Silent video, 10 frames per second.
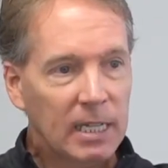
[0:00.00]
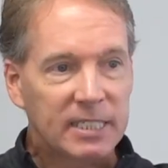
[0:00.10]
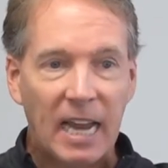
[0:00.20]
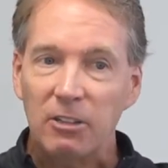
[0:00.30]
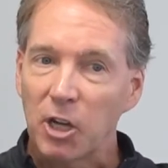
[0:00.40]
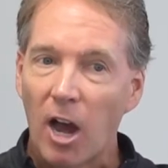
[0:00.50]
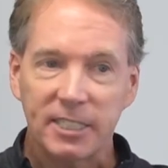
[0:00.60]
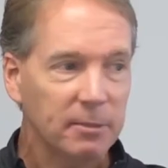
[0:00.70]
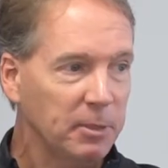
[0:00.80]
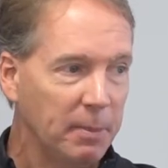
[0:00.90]
Sounds
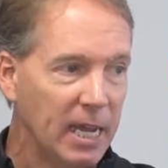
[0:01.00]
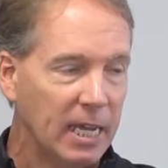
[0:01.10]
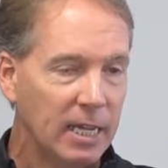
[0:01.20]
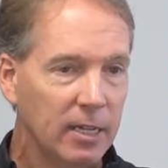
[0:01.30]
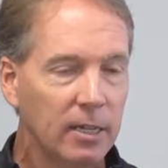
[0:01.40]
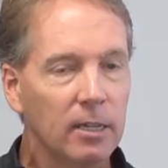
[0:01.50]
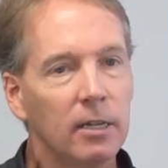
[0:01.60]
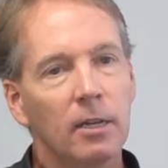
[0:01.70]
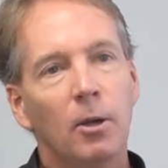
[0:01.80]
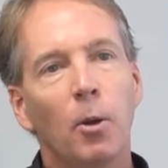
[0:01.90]
awesome to me.
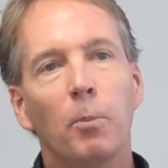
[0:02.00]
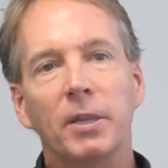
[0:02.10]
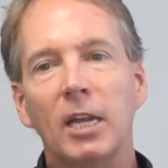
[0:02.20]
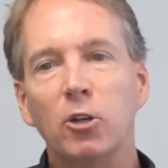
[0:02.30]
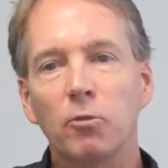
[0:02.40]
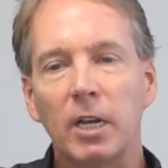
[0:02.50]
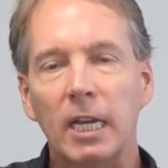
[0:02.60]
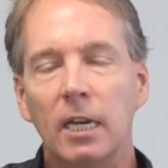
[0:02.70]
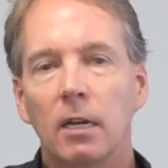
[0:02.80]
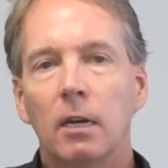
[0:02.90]
But then you
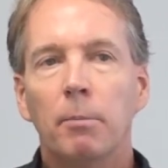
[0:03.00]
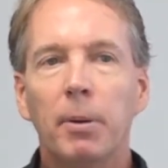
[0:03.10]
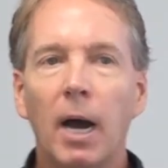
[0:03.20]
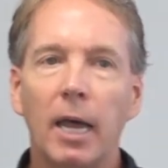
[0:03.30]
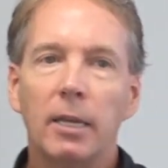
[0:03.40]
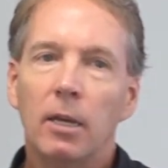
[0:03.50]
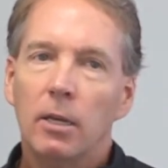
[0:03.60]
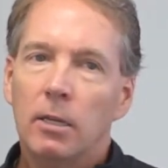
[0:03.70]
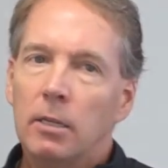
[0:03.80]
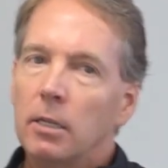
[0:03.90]
read, but,
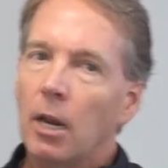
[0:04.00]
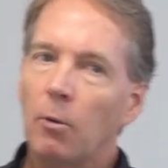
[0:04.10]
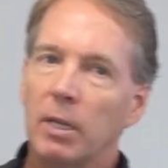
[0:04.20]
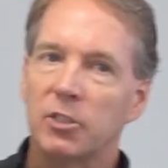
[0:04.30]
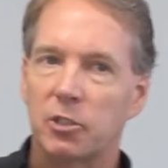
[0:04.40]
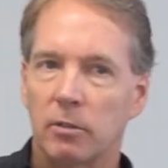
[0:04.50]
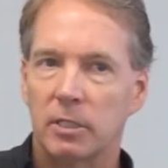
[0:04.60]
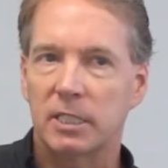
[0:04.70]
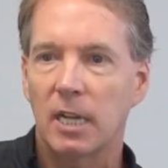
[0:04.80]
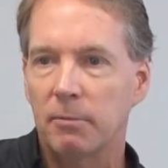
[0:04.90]
you know, in certain
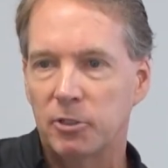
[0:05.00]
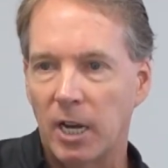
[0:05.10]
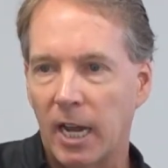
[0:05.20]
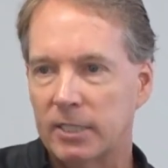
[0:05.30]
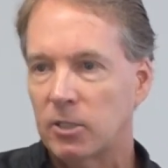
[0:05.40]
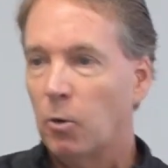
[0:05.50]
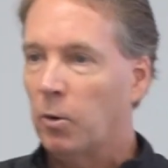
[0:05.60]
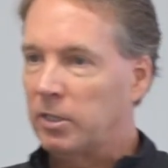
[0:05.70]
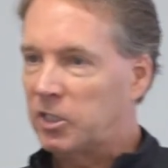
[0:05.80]
subjects or in